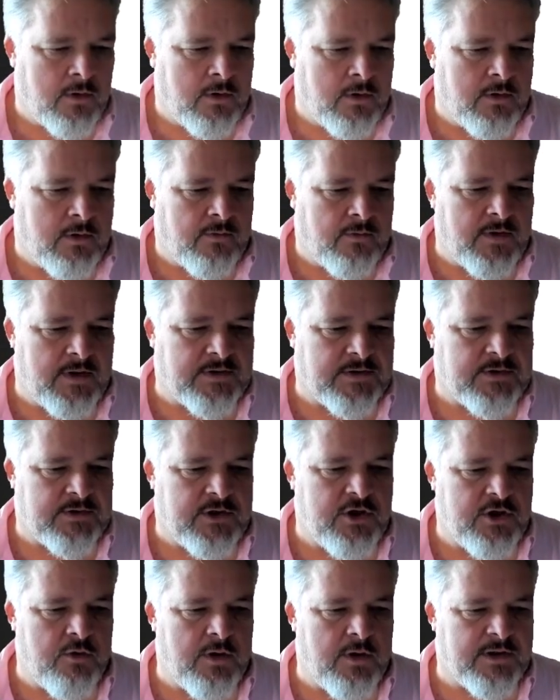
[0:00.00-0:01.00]
this
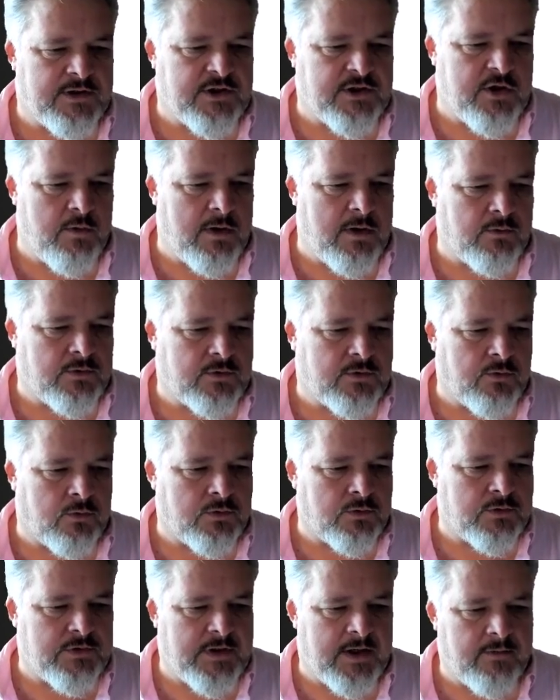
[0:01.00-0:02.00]
QSQL
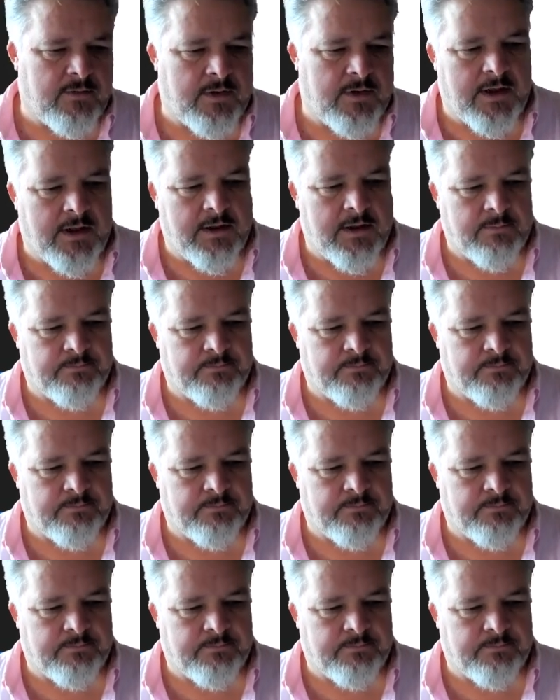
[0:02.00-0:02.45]
source down here.